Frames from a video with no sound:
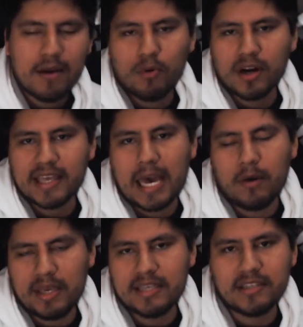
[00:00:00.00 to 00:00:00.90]
It didn't work
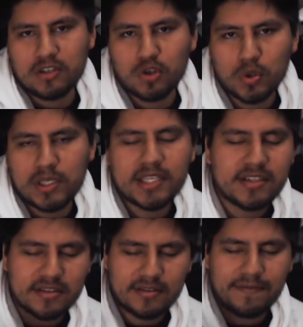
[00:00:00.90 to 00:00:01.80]
out. He isn't cool.
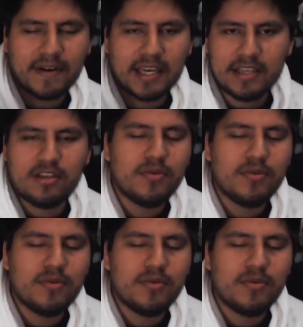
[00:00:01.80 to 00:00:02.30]
He's just a fucking